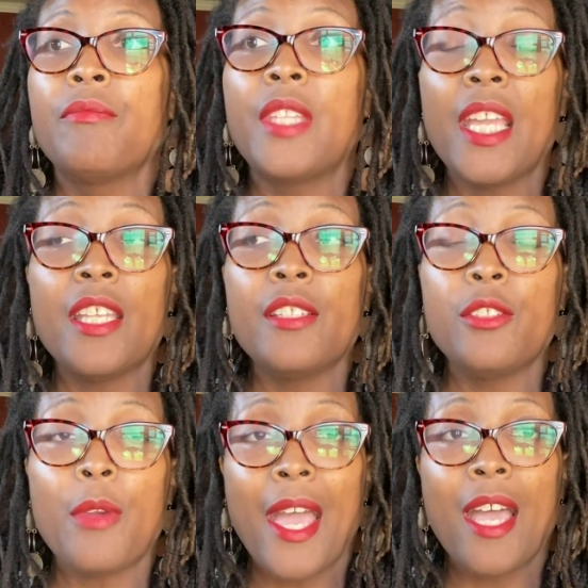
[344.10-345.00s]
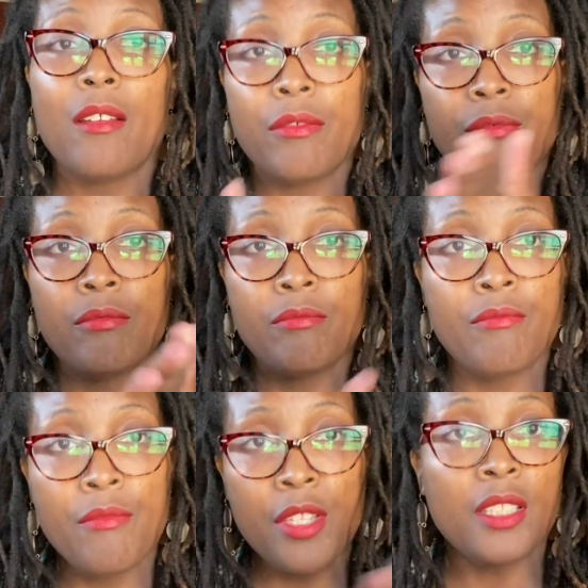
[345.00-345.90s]
Then you have
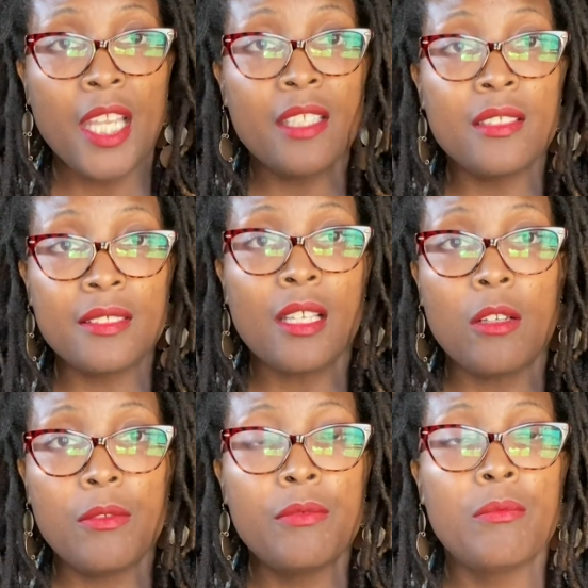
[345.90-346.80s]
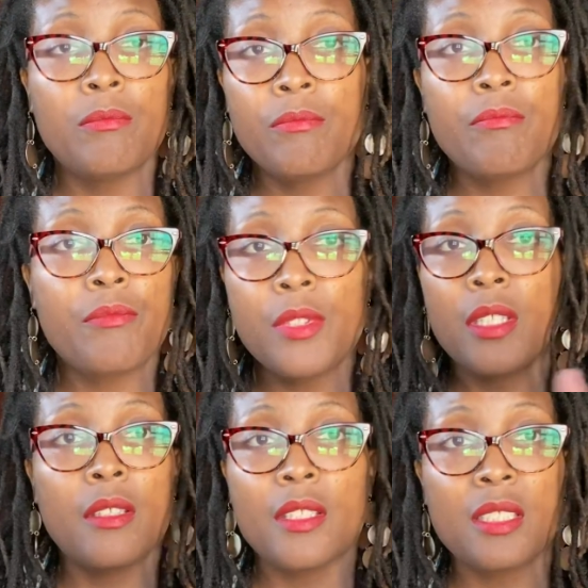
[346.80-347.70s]
the land itself,
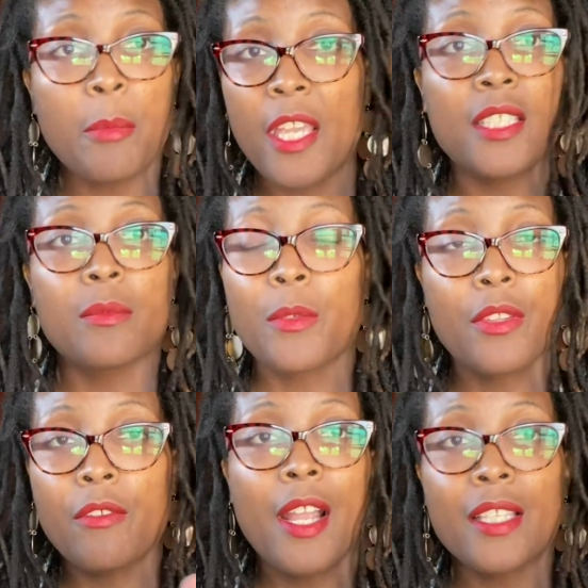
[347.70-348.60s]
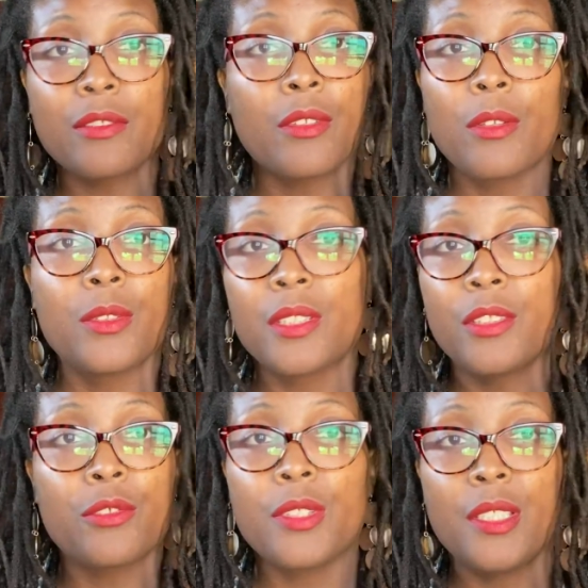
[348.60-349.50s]
the space where the grass grows and the
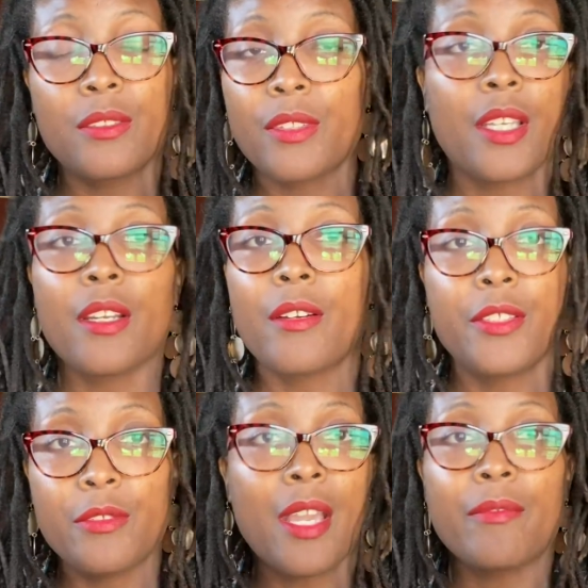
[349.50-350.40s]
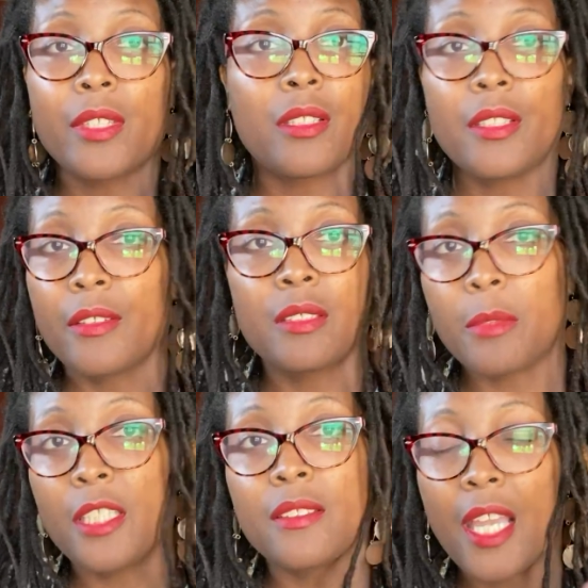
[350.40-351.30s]
trees are there, and you have to clear a
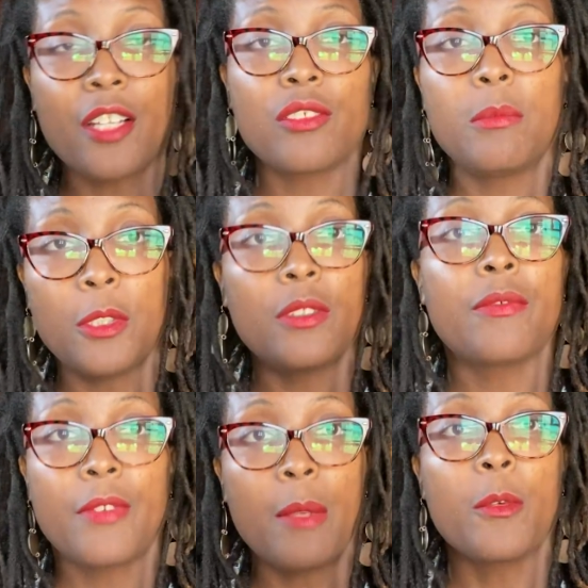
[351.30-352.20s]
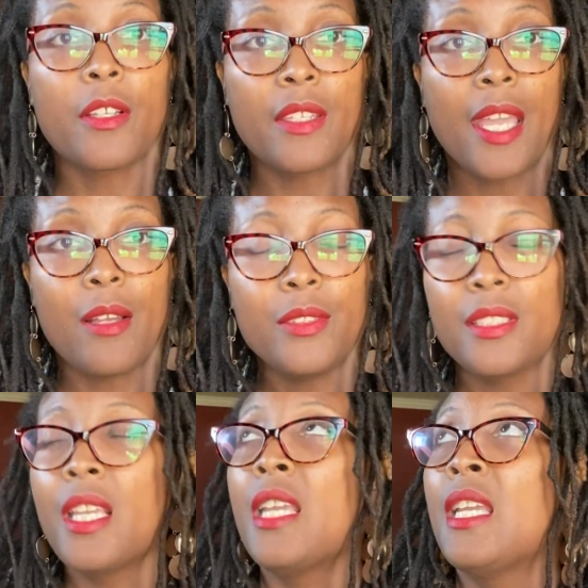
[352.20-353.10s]
space to actually build the framework of the house.
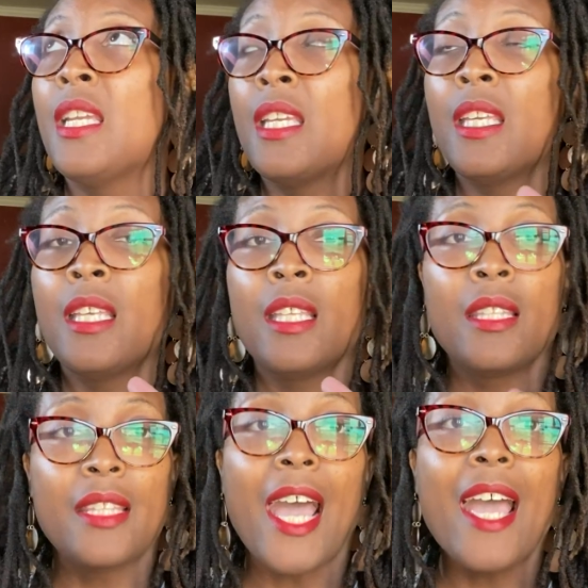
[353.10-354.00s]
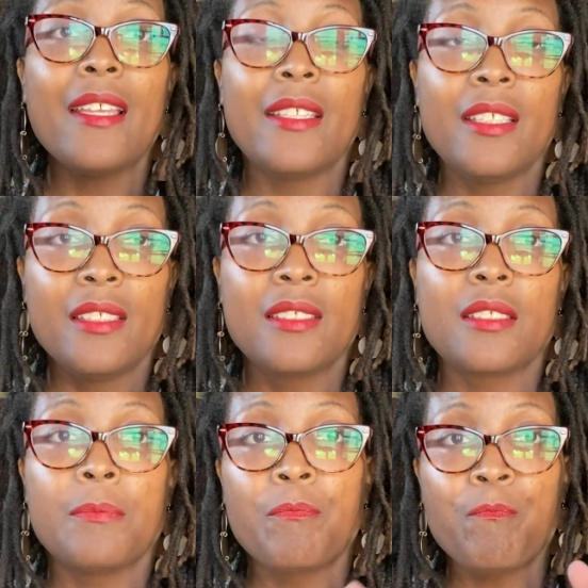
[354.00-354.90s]
That
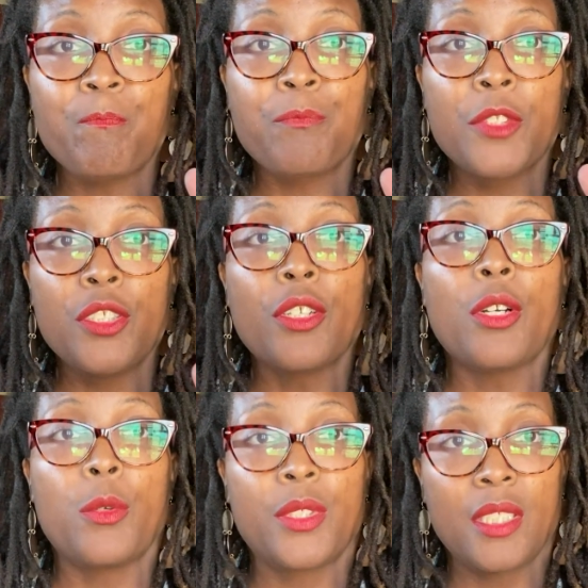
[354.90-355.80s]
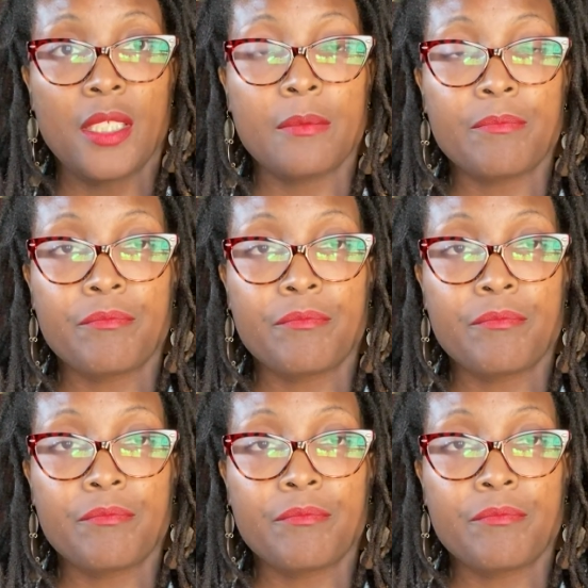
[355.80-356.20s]
is your hosting.